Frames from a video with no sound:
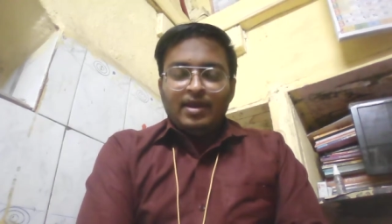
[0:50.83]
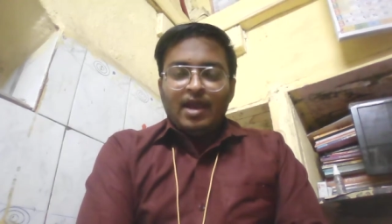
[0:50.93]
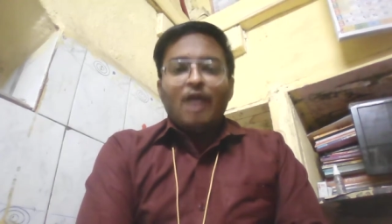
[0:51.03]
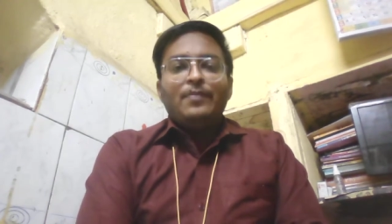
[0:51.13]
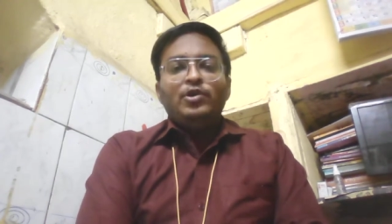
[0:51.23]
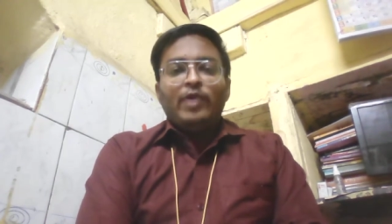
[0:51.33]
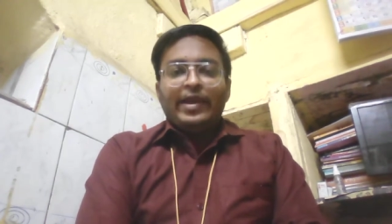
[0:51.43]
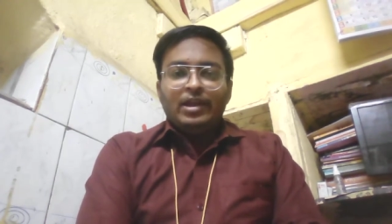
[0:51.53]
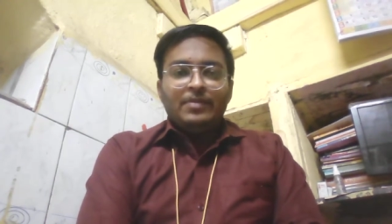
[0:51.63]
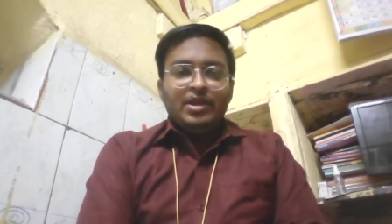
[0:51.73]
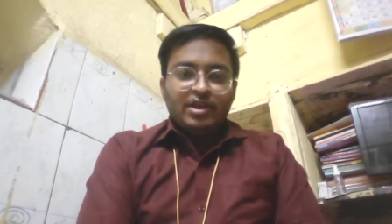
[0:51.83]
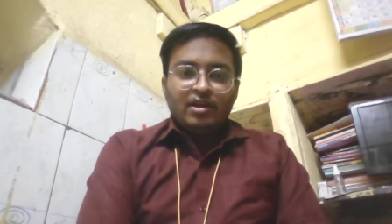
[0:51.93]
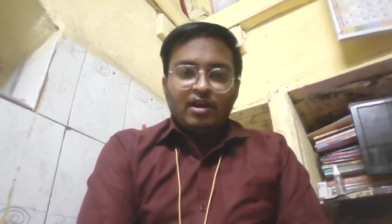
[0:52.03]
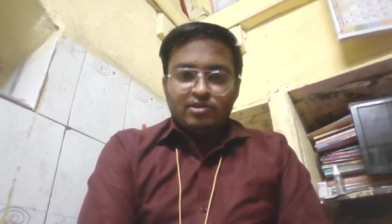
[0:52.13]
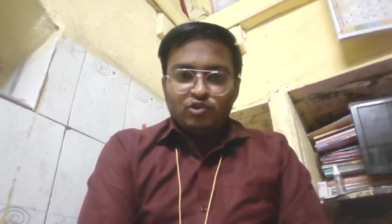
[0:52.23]
I have been to academy here
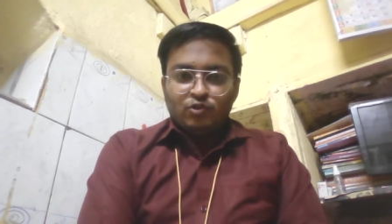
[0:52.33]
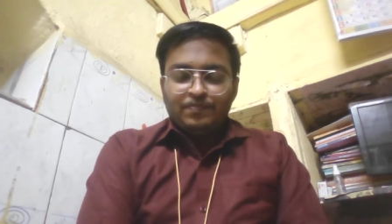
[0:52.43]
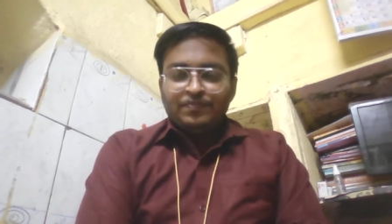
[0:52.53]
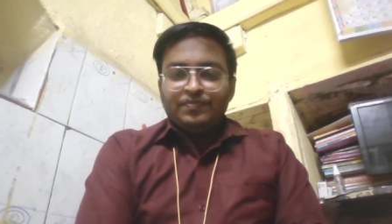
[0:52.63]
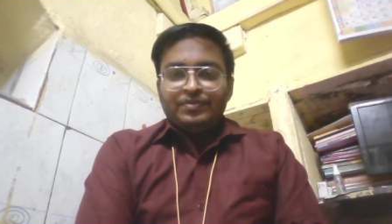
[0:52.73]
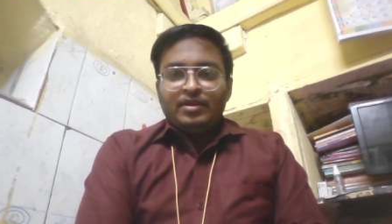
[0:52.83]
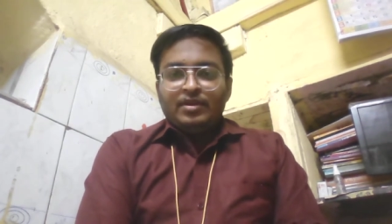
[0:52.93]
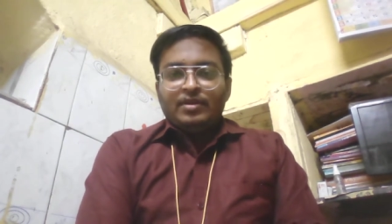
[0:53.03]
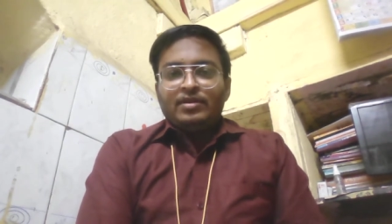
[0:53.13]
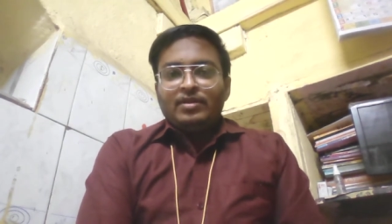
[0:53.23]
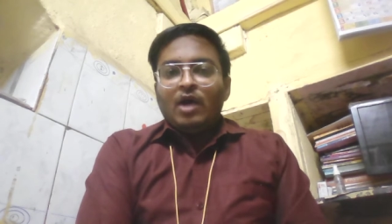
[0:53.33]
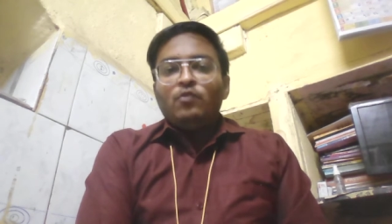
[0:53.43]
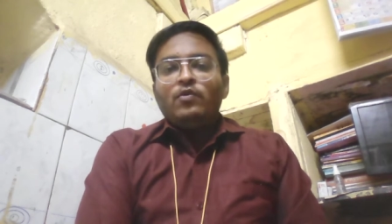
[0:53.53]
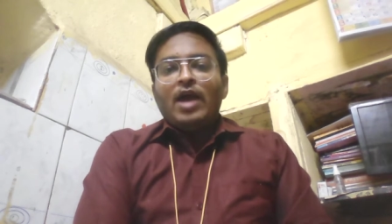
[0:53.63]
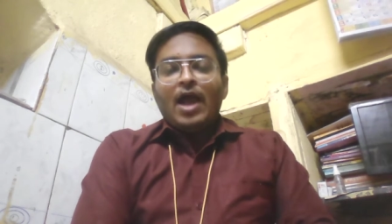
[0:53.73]
also.
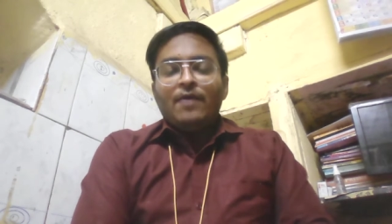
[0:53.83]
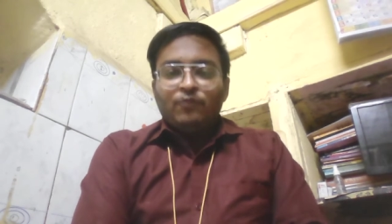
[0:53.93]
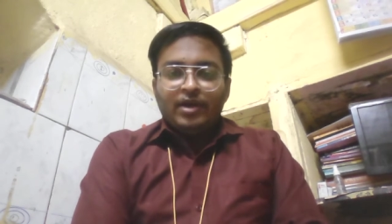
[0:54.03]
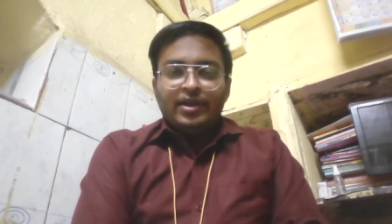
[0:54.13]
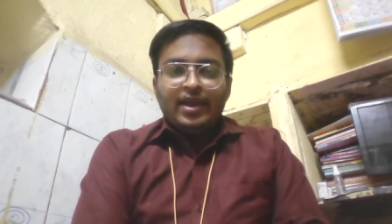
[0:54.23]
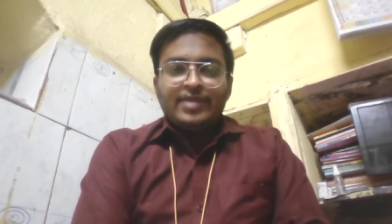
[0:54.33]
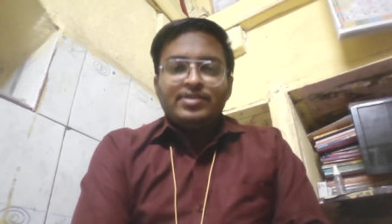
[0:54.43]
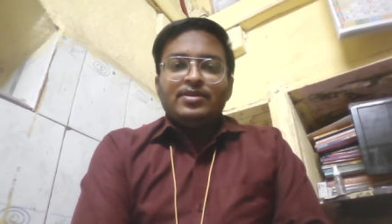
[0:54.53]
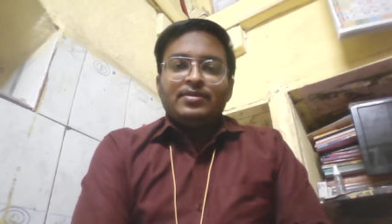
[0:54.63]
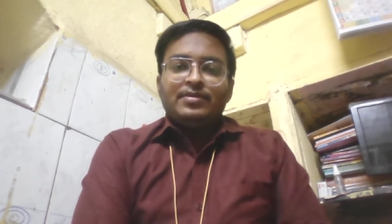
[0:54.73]
Now, I am working as